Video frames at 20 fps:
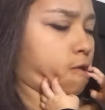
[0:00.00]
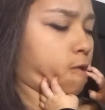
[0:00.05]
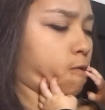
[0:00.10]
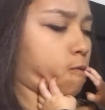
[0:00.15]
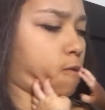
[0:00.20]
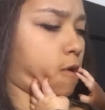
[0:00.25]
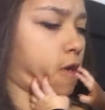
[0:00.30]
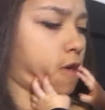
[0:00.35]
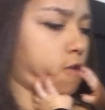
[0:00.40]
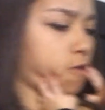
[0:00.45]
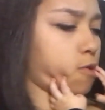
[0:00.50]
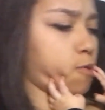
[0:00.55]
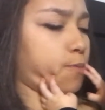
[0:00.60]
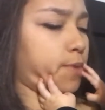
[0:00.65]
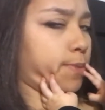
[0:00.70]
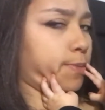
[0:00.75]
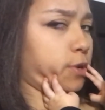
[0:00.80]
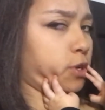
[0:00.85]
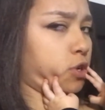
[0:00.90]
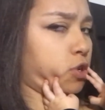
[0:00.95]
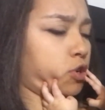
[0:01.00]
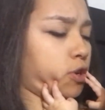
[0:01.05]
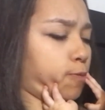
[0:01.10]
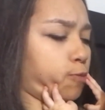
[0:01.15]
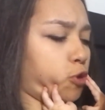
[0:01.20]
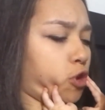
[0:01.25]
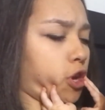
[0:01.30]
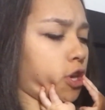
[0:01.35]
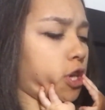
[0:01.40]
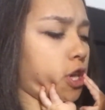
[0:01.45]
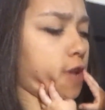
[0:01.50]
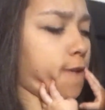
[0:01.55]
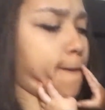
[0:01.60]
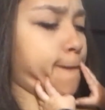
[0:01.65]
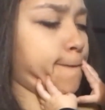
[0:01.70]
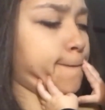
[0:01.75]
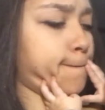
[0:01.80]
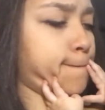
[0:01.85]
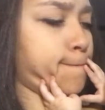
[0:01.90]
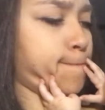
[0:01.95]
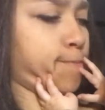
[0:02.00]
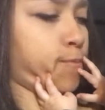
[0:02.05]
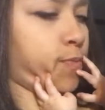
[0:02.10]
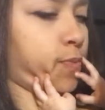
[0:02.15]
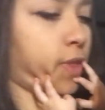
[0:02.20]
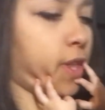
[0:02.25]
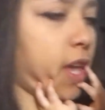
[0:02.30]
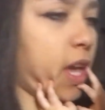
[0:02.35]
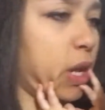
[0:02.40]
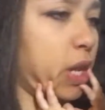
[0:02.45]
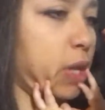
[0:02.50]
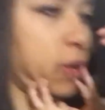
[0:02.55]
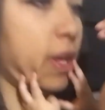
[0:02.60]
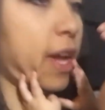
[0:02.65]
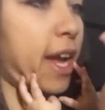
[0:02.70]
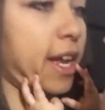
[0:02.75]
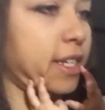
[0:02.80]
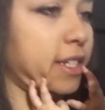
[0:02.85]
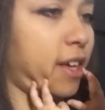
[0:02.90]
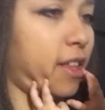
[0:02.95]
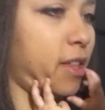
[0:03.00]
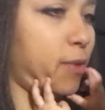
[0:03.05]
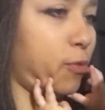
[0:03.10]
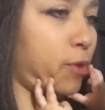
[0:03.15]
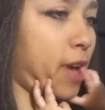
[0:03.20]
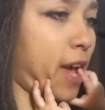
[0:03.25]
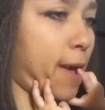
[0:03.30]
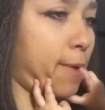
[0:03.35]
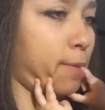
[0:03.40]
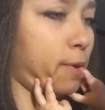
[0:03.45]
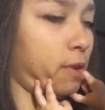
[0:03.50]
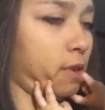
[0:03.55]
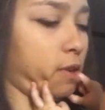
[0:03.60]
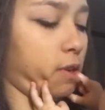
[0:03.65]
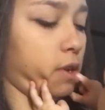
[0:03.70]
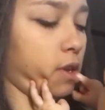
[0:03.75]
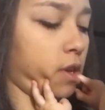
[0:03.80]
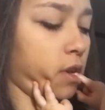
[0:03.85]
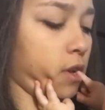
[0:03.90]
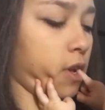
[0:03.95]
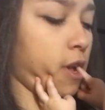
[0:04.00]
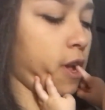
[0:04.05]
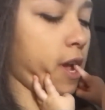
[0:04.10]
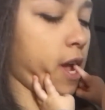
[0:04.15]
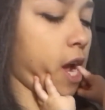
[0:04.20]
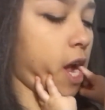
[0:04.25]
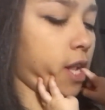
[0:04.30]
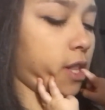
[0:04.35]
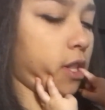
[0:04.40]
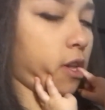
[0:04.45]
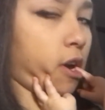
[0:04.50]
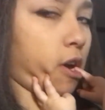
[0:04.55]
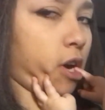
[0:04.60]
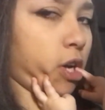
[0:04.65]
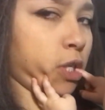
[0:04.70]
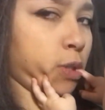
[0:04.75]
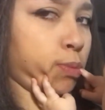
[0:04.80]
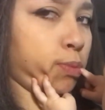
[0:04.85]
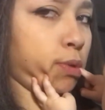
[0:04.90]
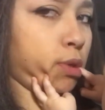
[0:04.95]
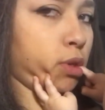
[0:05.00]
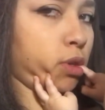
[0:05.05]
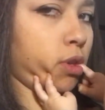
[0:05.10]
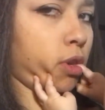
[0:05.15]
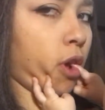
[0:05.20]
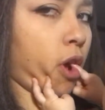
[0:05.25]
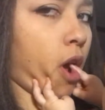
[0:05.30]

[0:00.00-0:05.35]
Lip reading: What, you want mommy to stop talking? Can I tell them what happened at the hospital?